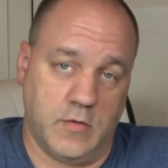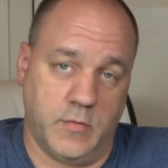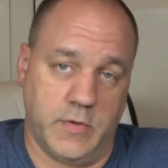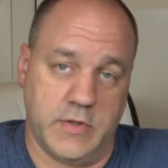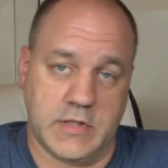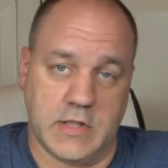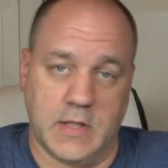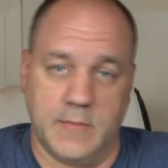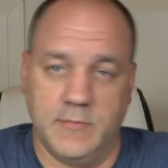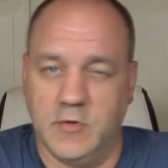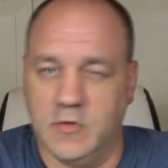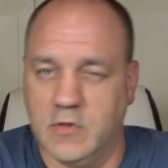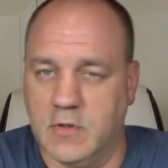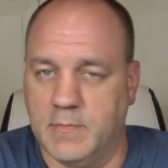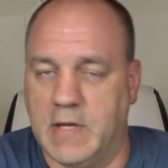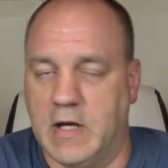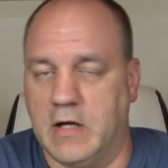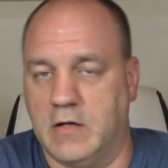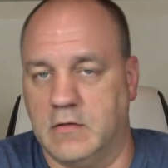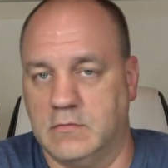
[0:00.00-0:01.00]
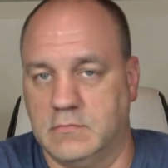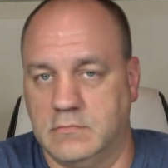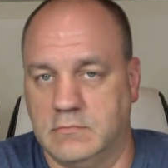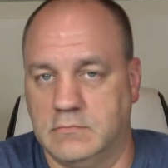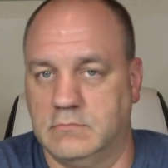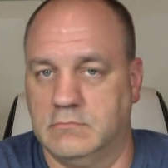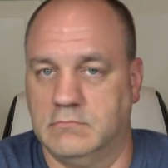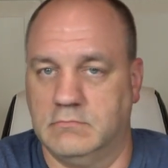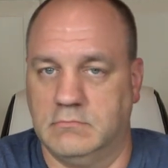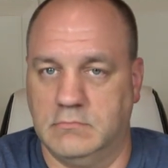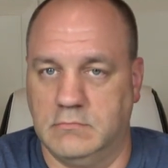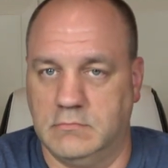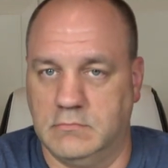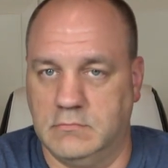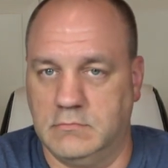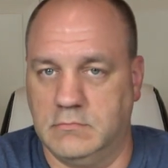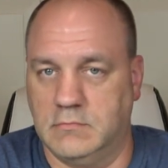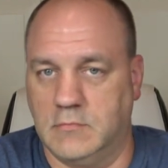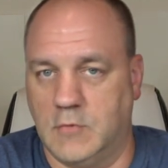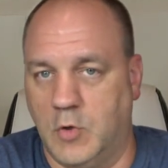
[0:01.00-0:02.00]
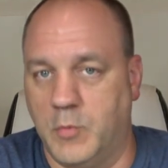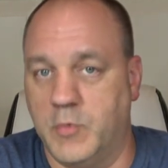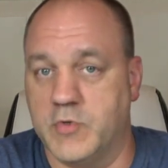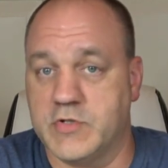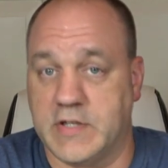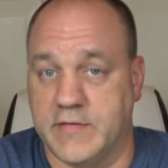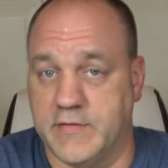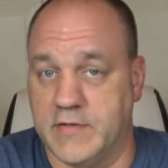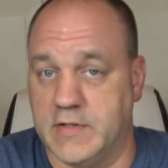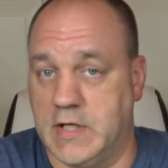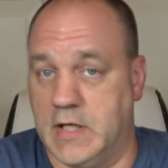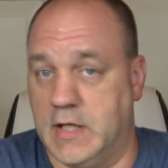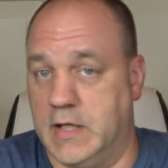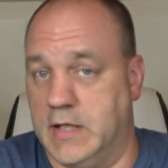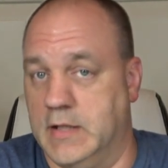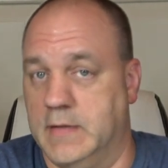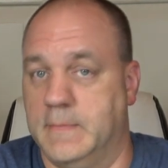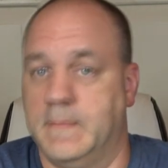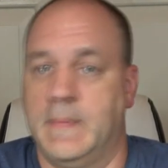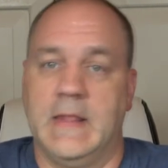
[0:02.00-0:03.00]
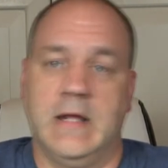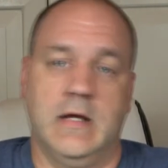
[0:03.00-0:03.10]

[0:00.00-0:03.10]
which I'm doing about hmm, almost every day again.